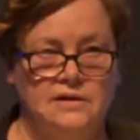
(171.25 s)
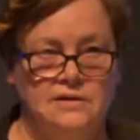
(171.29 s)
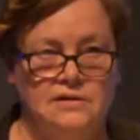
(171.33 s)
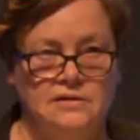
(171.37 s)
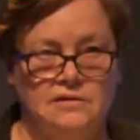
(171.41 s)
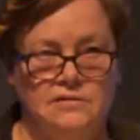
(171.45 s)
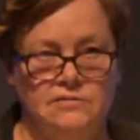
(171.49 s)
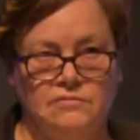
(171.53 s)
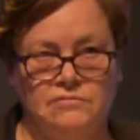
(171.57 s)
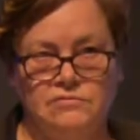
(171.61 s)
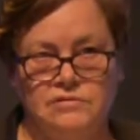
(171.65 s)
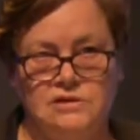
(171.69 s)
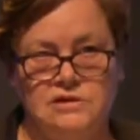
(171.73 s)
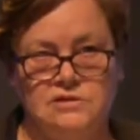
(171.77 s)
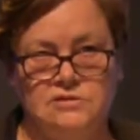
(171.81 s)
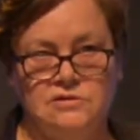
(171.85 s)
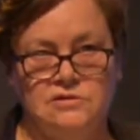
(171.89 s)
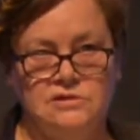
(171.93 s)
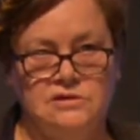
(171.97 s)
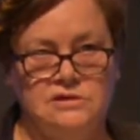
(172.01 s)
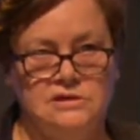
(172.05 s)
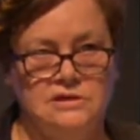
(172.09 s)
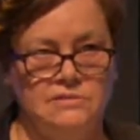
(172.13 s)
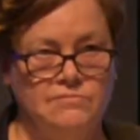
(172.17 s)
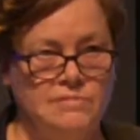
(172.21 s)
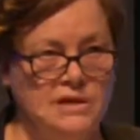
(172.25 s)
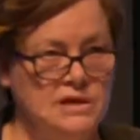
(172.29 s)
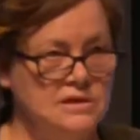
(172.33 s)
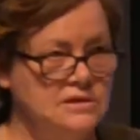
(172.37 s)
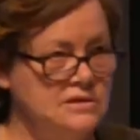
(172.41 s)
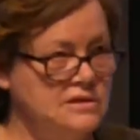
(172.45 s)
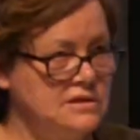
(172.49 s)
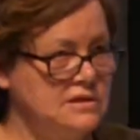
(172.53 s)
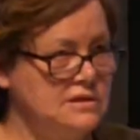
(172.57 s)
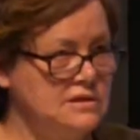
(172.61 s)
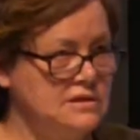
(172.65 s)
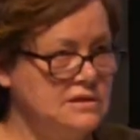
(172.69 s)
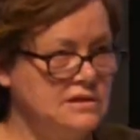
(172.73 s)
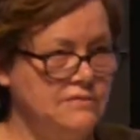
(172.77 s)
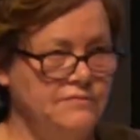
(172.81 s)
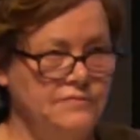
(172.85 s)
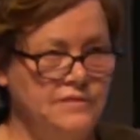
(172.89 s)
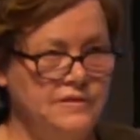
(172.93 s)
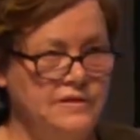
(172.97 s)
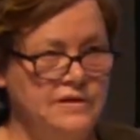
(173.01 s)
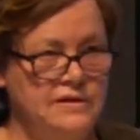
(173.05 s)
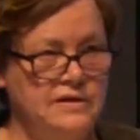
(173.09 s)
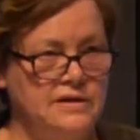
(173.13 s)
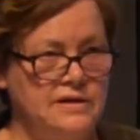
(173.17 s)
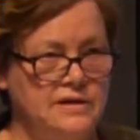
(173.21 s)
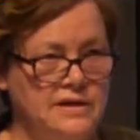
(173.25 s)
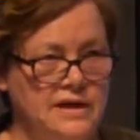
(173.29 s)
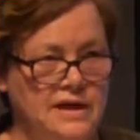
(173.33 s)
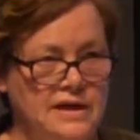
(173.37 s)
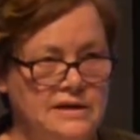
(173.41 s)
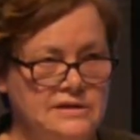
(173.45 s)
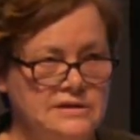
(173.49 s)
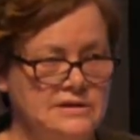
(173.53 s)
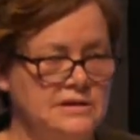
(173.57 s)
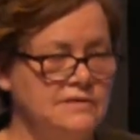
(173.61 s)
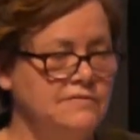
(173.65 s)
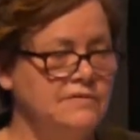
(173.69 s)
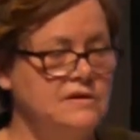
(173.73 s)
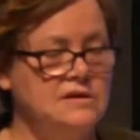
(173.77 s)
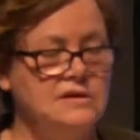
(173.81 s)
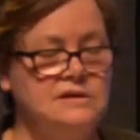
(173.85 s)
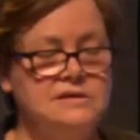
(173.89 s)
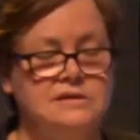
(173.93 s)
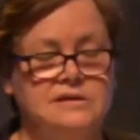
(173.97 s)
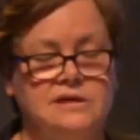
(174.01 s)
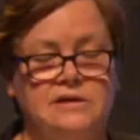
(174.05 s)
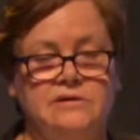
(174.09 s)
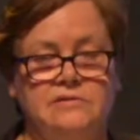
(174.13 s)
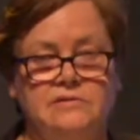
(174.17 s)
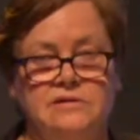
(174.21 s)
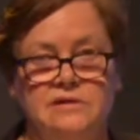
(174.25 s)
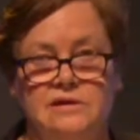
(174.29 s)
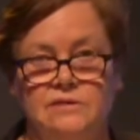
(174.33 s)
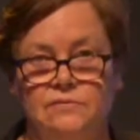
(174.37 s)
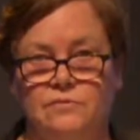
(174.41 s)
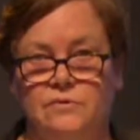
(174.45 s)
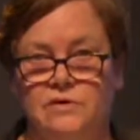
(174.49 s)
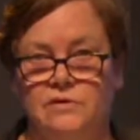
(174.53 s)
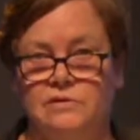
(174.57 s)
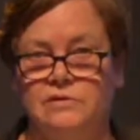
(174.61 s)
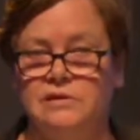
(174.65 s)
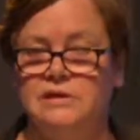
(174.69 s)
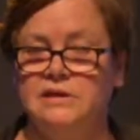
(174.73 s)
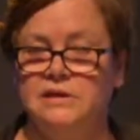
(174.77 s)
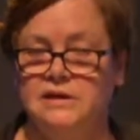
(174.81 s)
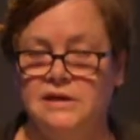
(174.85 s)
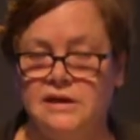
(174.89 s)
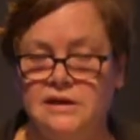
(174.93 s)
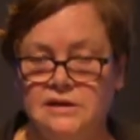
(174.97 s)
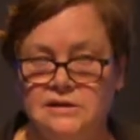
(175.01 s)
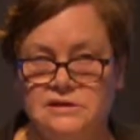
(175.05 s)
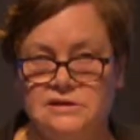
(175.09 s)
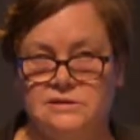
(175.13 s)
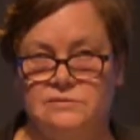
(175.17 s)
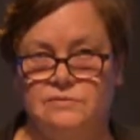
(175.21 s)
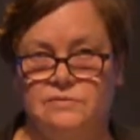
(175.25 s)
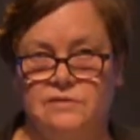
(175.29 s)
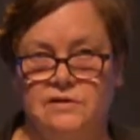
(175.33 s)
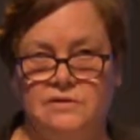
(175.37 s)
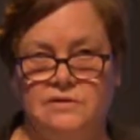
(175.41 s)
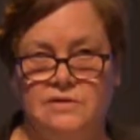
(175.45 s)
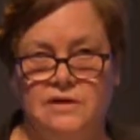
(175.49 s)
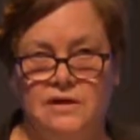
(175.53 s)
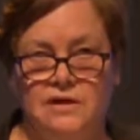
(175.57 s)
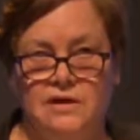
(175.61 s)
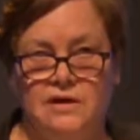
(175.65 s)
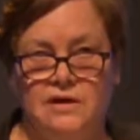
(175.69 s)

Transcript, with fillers: the research dimensions of the activities that are, we're engaged with